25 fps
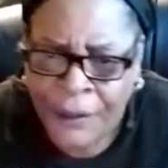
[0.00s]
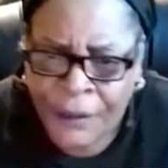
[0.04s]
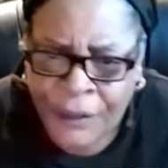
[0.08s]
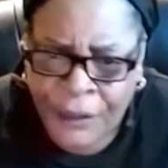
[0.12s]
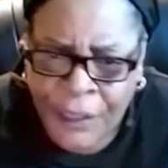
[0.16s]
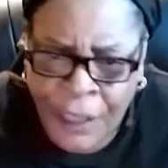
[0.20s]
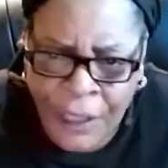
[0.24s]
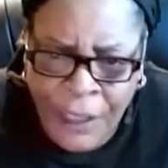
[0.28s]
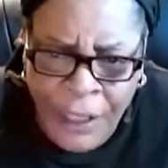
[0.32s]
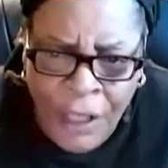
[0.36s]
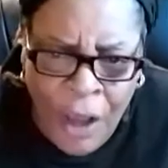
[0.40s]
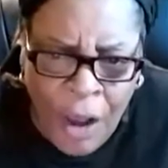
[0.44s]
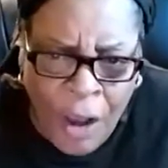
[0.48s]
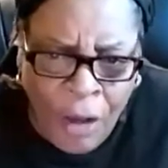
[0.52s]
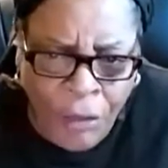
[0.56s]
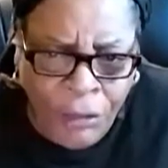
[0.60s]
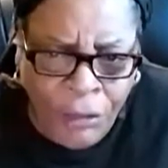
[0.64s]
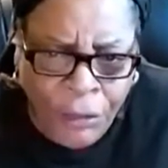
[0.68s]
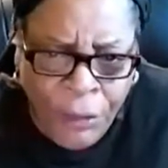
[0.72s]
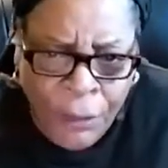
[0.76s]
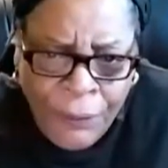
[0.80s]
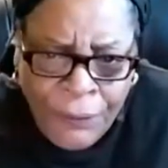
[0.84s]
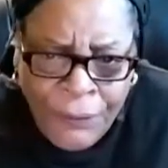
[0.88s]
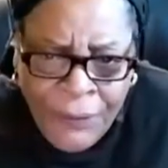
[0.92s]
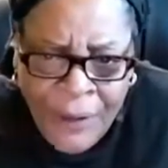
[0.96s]
The study
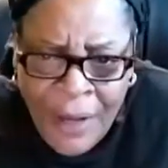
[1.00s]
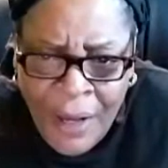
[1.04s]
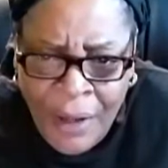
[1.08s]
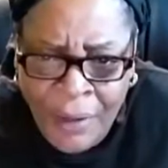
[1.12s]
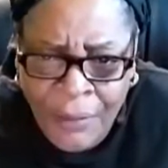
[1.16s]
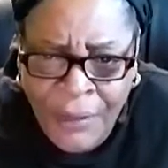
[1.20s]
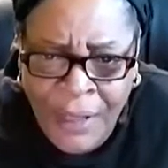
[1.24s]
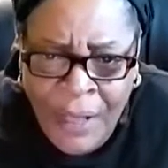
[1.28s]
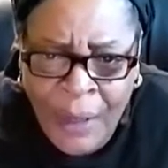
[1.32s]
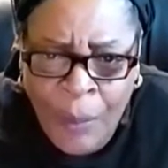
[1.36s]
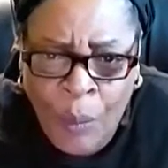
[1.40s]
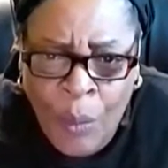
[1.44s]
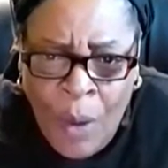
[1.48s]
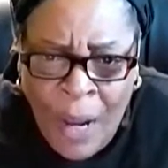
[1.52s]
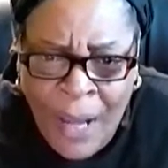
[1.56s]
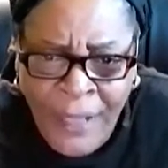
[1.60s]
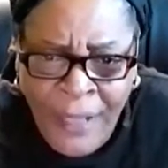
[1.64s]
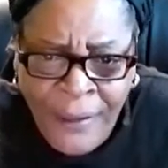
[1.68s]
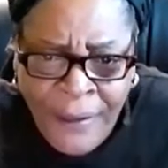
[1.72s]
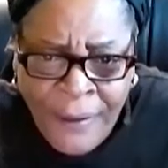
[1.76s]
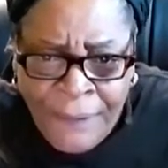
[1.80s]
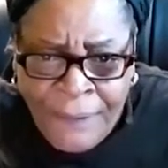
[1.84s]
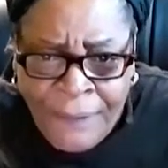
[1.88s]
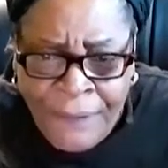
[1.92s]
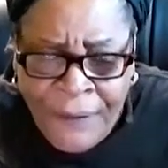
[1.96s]
also found that
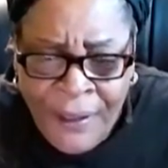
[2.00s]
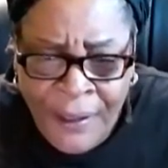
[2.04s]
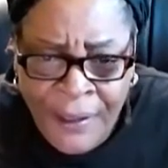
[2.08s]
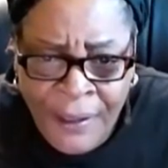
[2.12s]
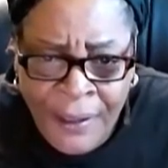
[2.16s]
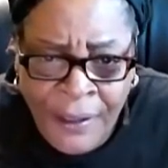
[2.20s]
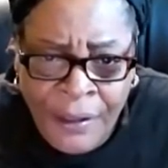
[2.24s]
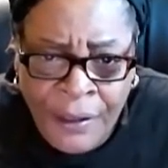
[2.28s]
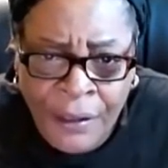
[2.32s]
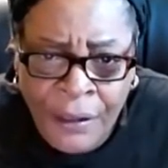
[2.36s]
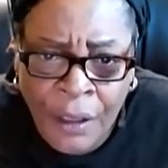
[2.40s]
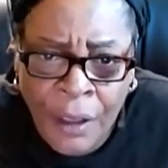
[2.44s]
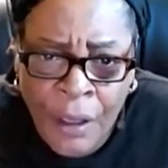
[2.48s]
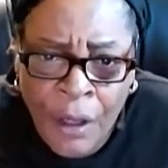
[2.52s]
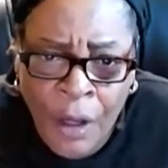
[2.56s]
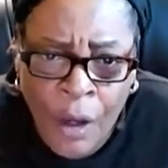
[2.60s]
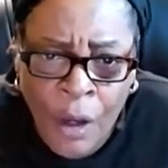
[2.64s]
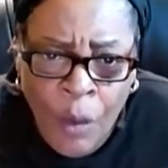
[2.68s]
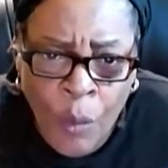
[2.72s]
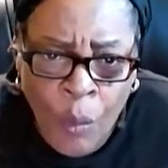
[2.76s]
white defendants